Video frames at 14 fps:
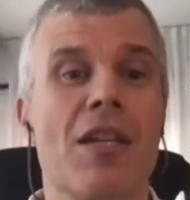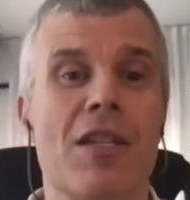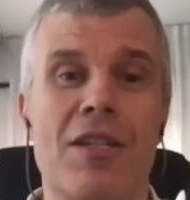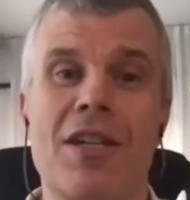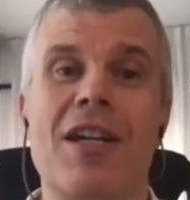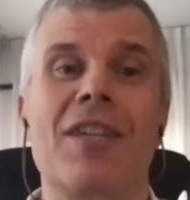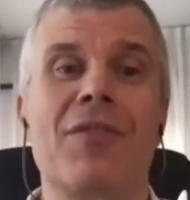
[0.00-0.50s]

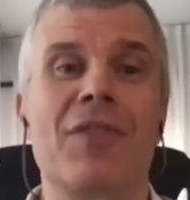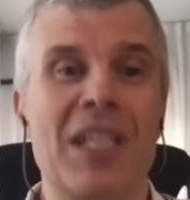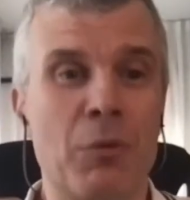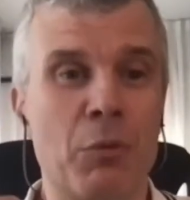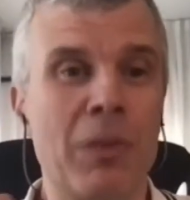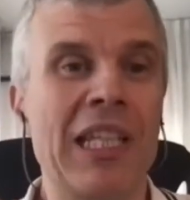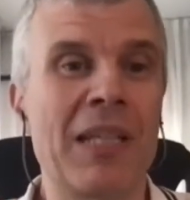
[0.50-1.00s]
you kind of need
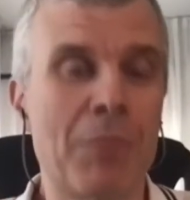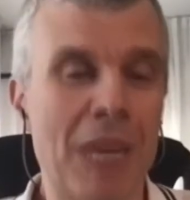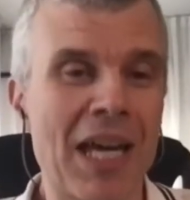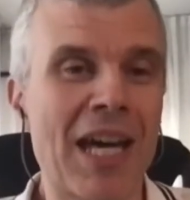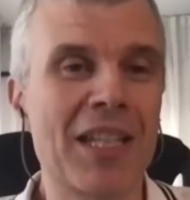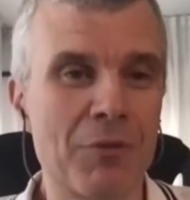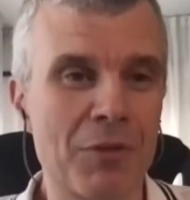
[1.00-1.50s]
a willing
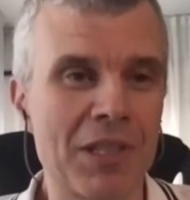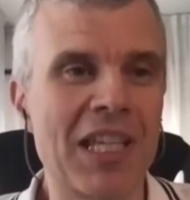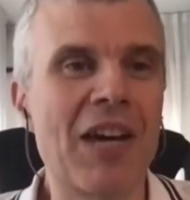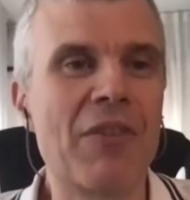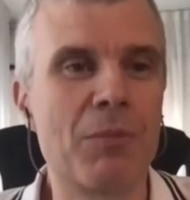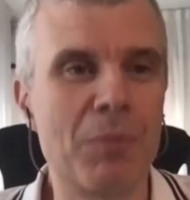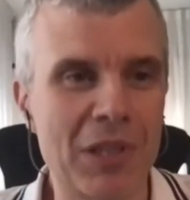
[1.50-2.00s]
partner in
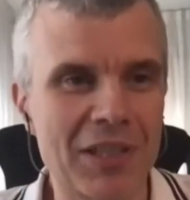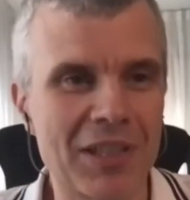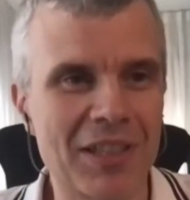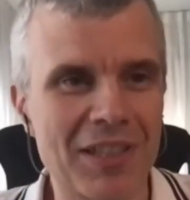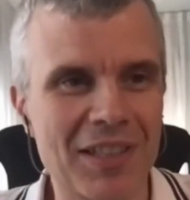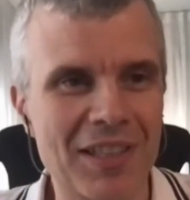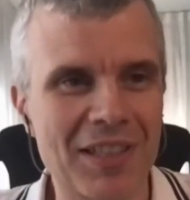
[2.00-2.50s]
government
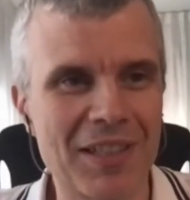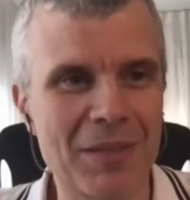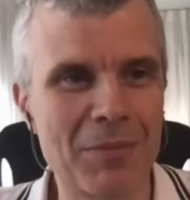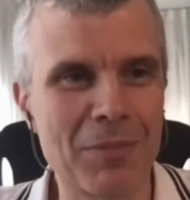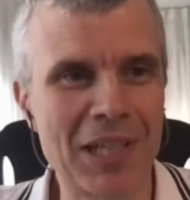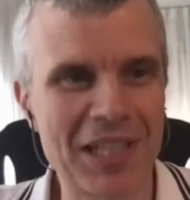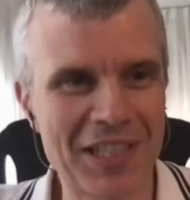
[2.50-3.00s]

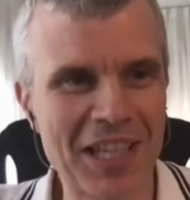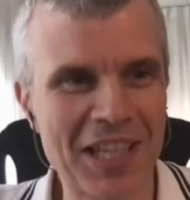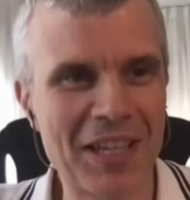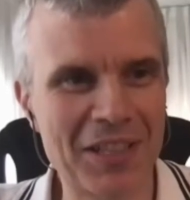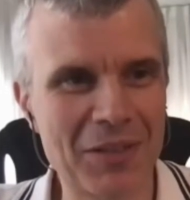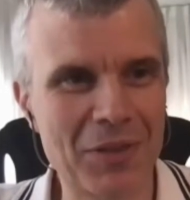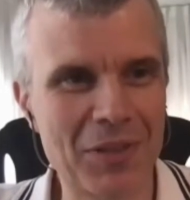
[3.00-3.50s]
by the
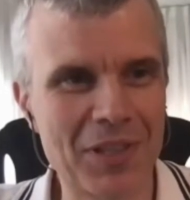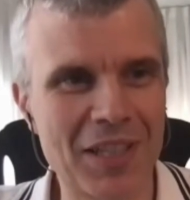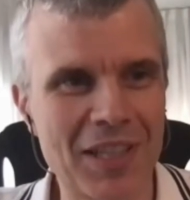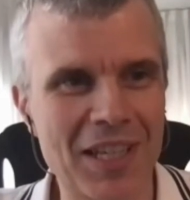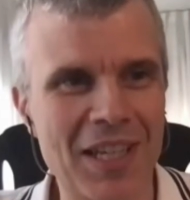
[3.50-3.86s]
sounds of it.